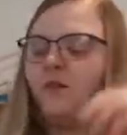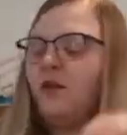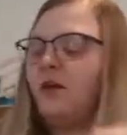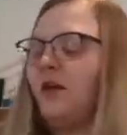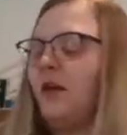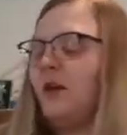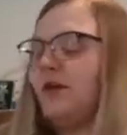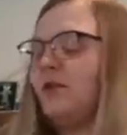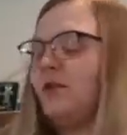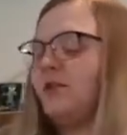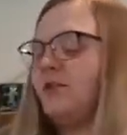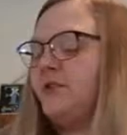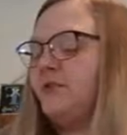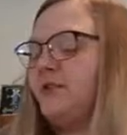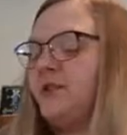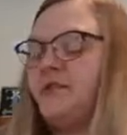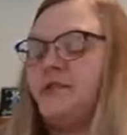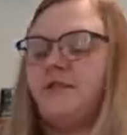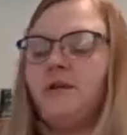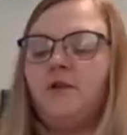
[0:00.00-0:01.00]
And I cooked it
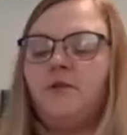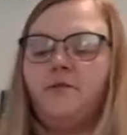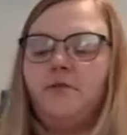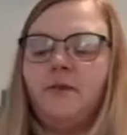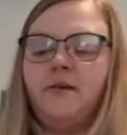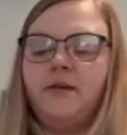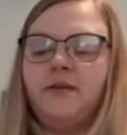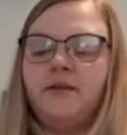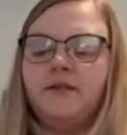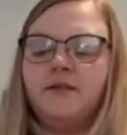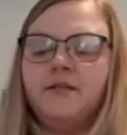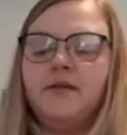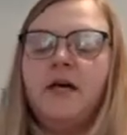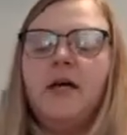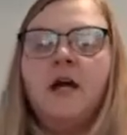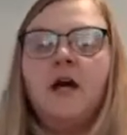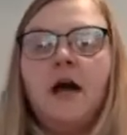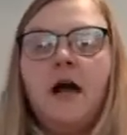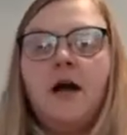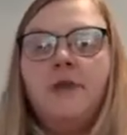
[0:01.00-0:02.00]
myself because
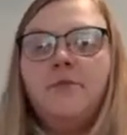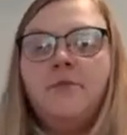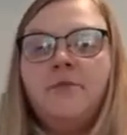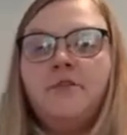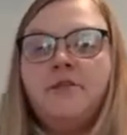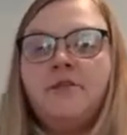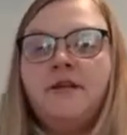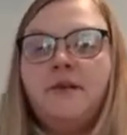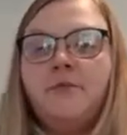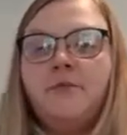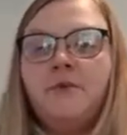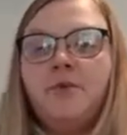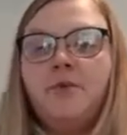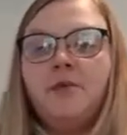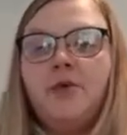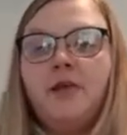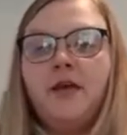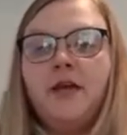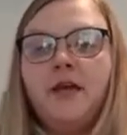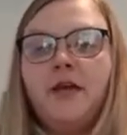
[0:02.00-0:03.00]
I moved to
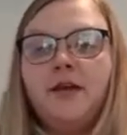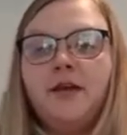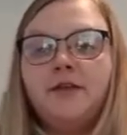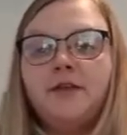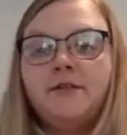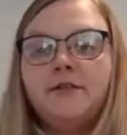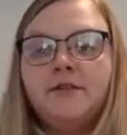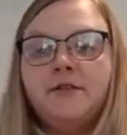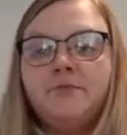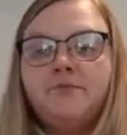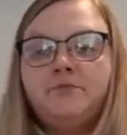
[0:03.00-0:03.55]
Temple, and